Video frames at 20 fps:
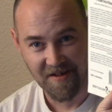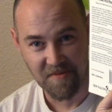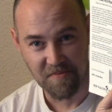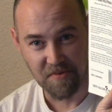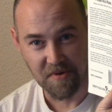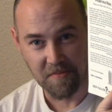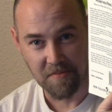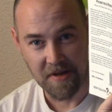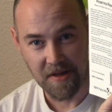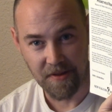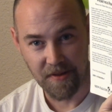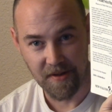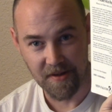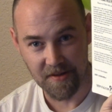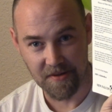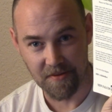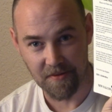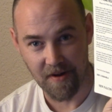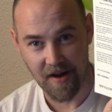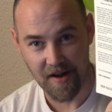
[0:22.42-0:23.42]

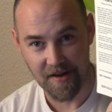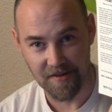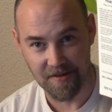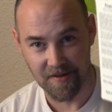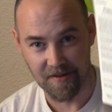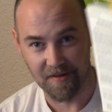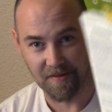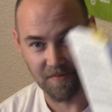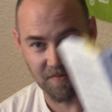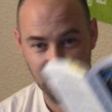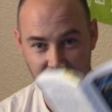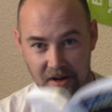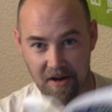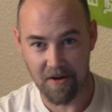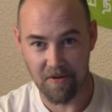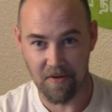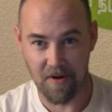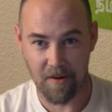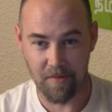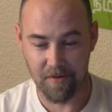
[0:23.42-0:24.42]
Prometheus Rising by
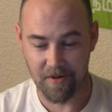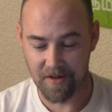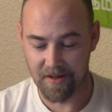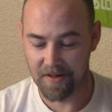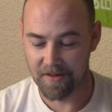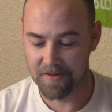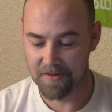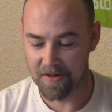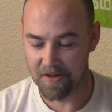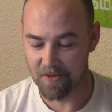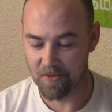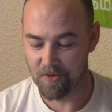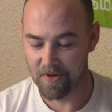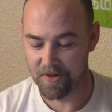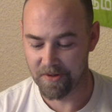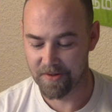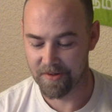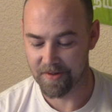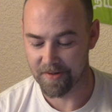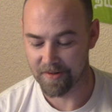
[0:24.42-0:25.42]
Robert Anton
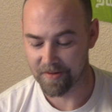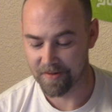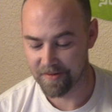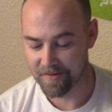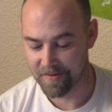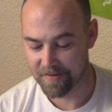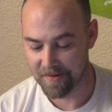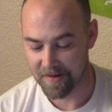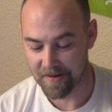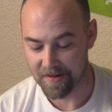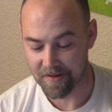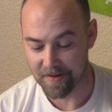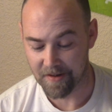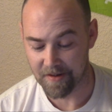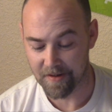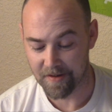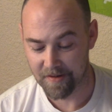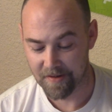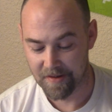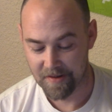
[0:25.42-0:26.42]
Wilson.
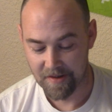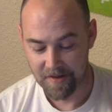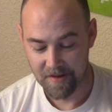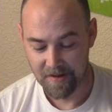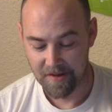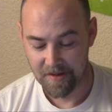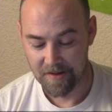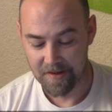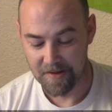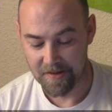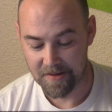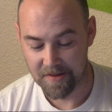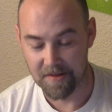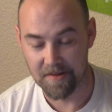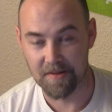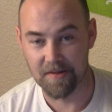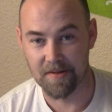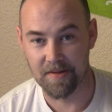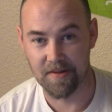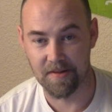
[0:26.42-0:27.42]
And this
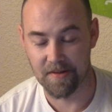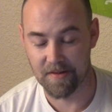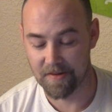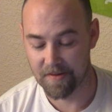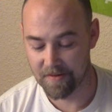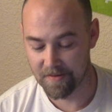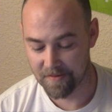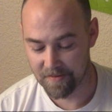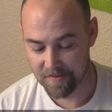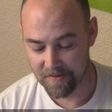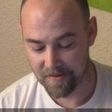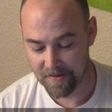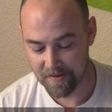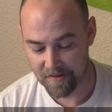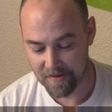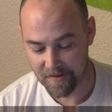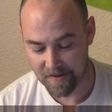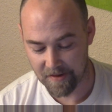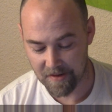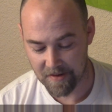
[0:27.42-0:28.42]
is,
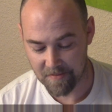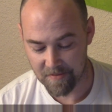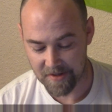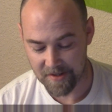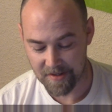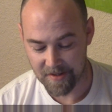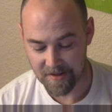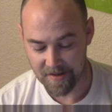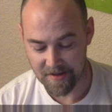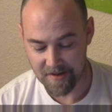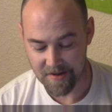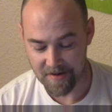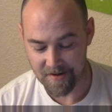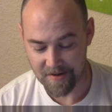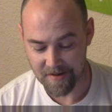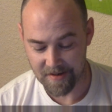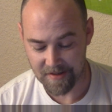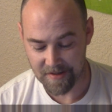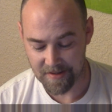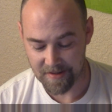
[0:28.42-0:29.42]
let me see here,
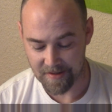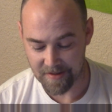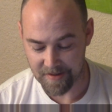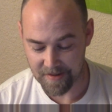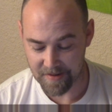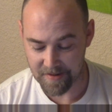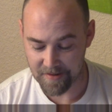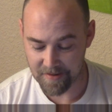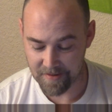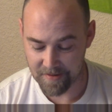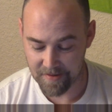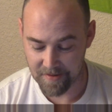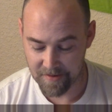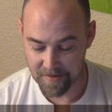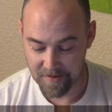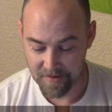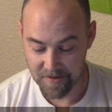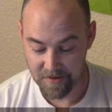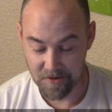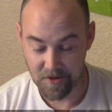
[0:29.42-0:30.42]
it's
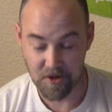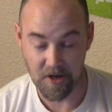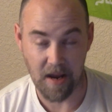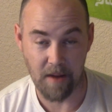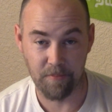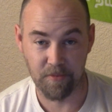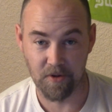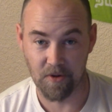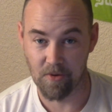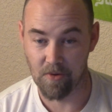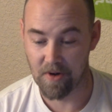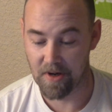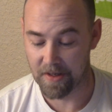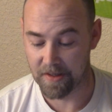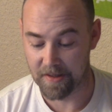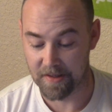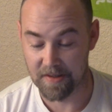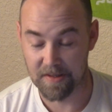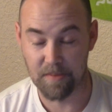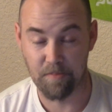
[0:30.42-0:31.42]
Chapter
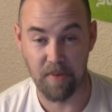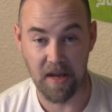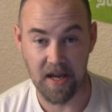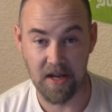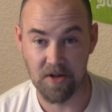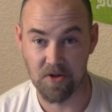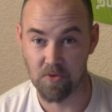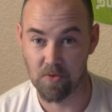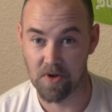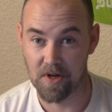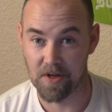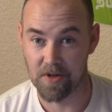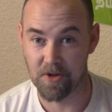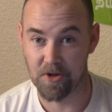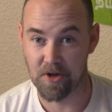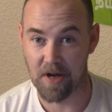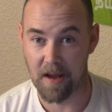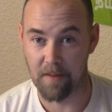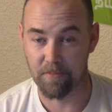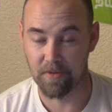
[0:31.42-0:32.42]
1, it's page 1,
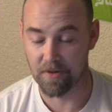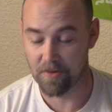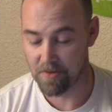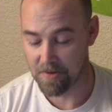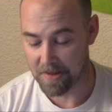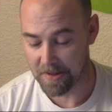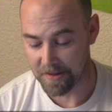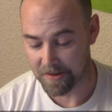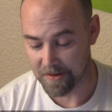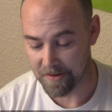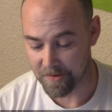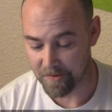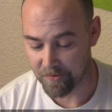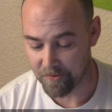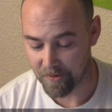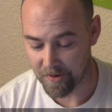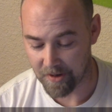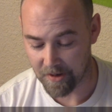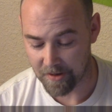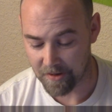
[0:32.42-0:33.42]
Chapter 1
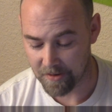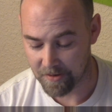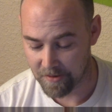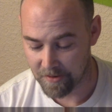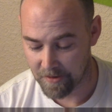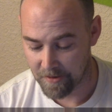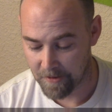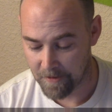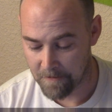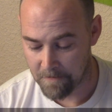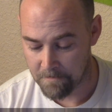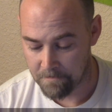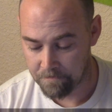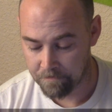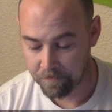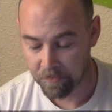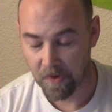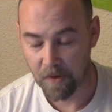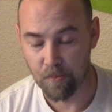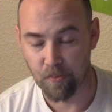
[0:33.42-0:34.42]
of
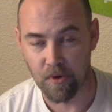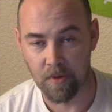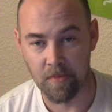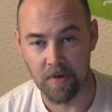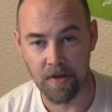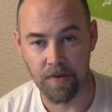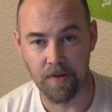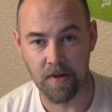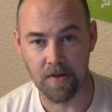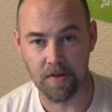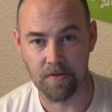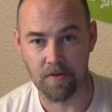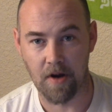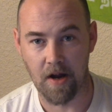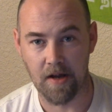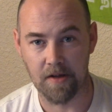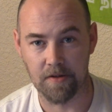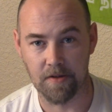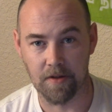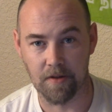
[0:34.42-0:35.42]
Prometheus
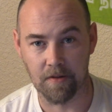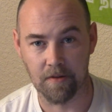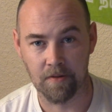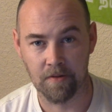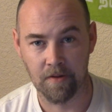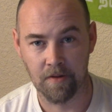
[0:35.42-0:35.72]
Rising.